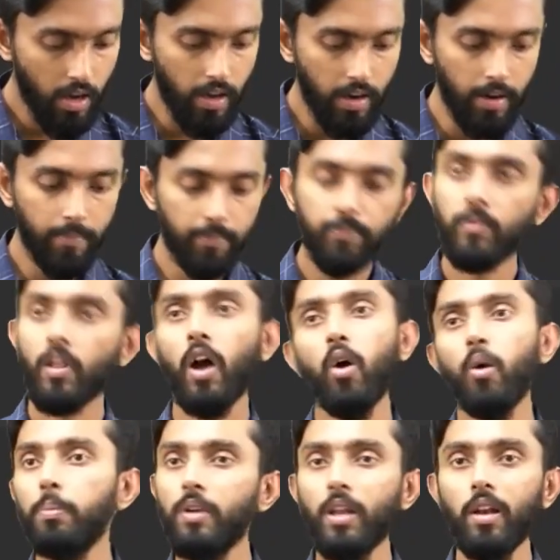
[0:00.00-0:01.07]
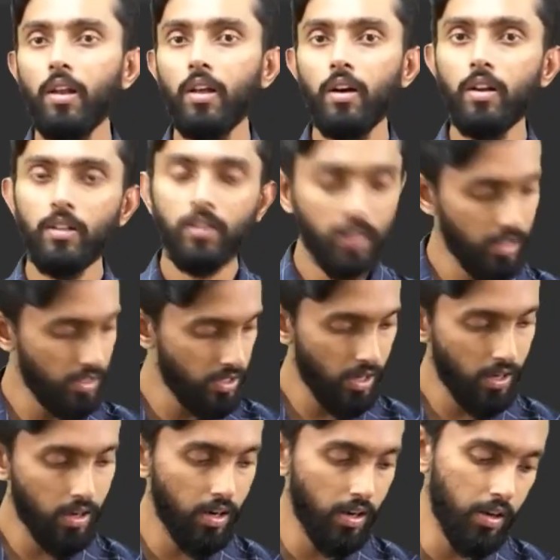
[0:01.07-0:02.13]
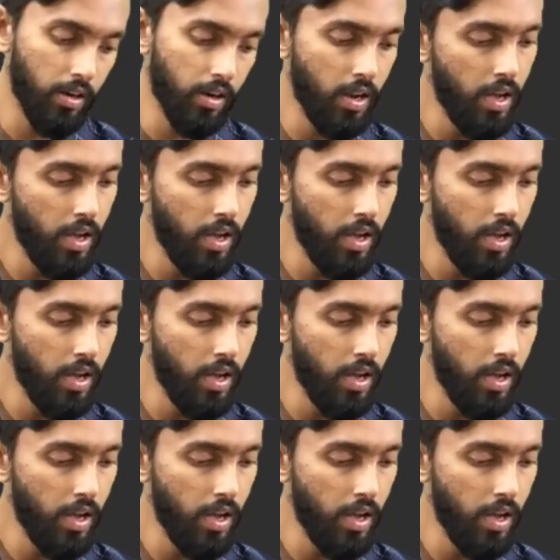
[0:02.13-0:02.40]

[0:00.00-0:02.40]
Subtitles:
array. I hope till here things are clear.